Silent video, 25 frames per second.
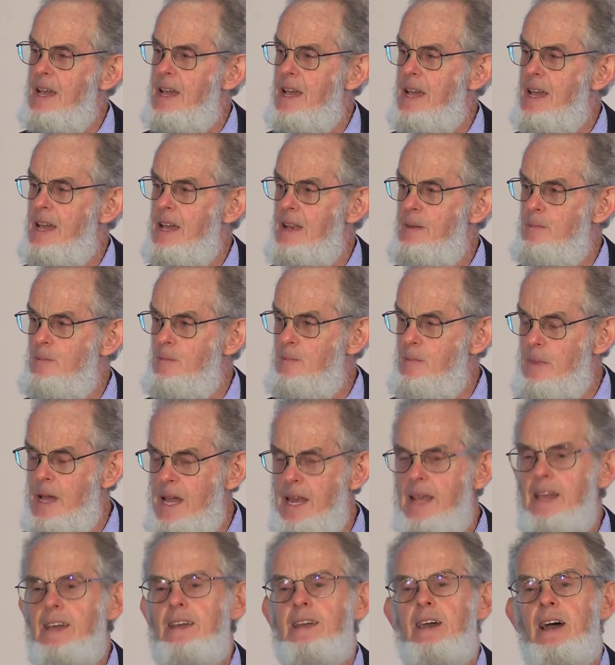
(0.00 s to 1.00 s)
In
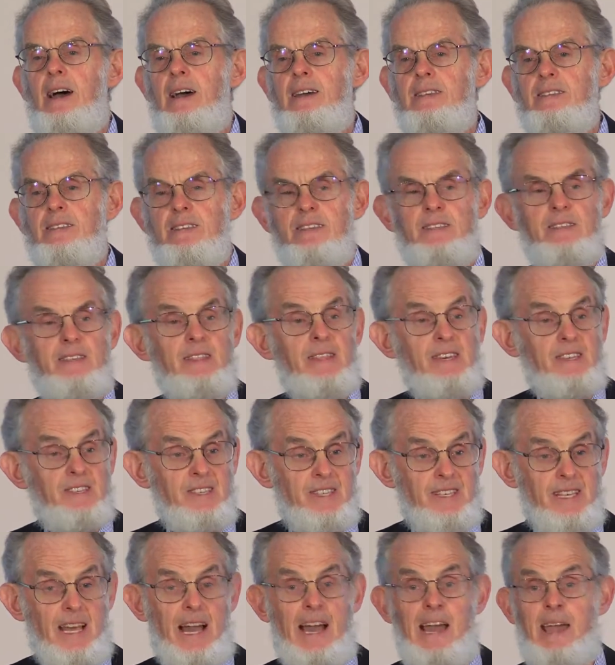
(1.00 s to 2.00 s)
many cases, the
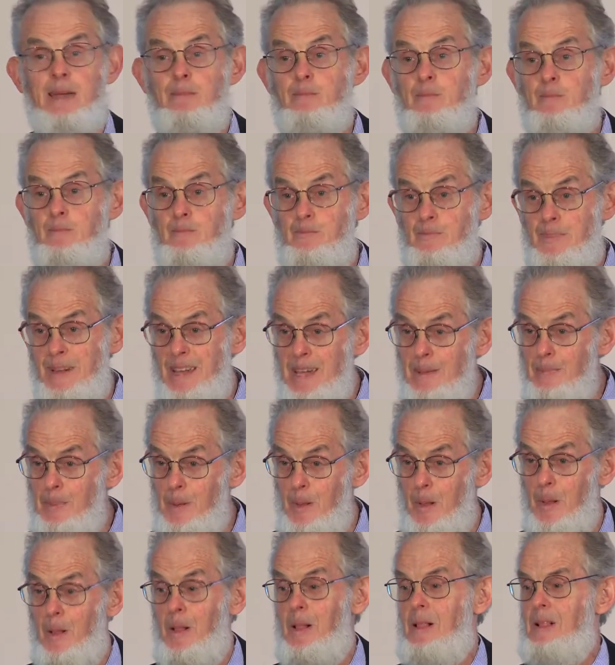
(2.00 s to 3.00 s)
same
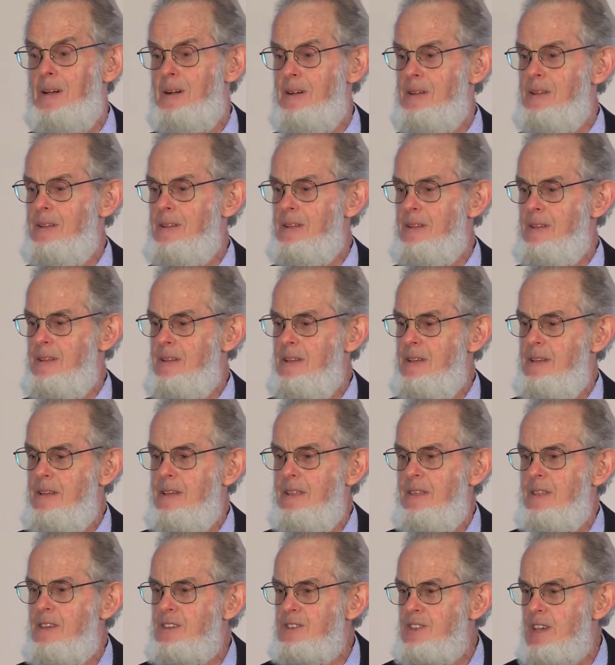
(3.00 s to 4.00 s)
people,
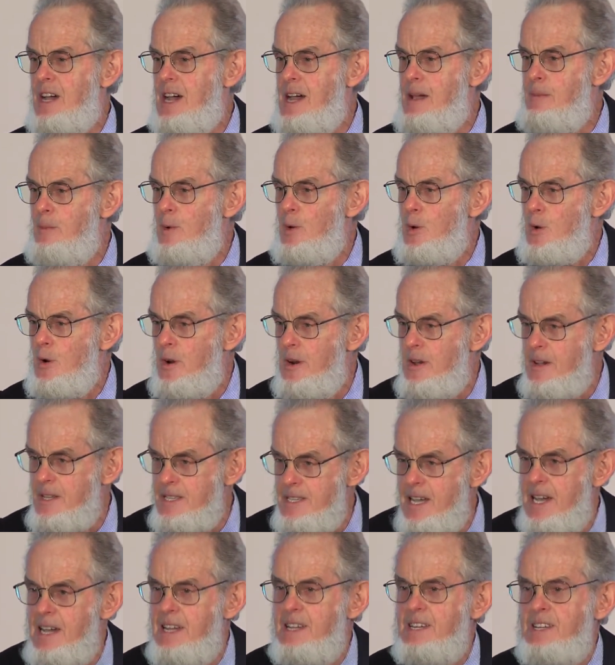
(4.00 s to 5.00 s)
the same
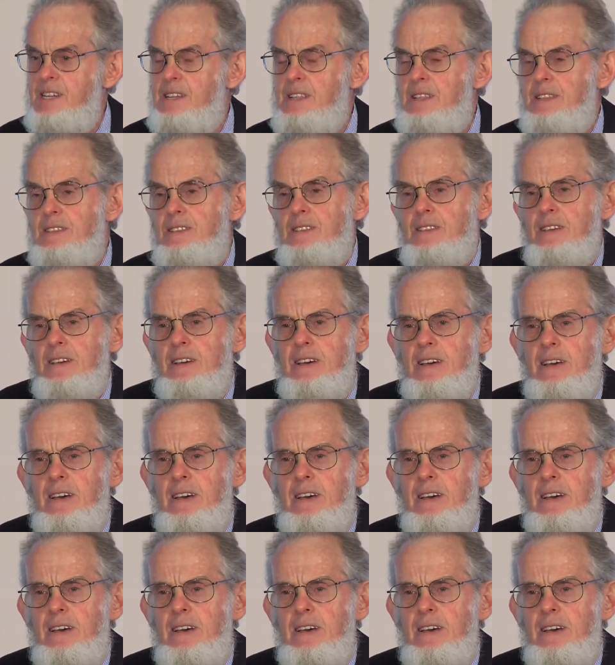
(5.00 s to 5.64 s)
organisations.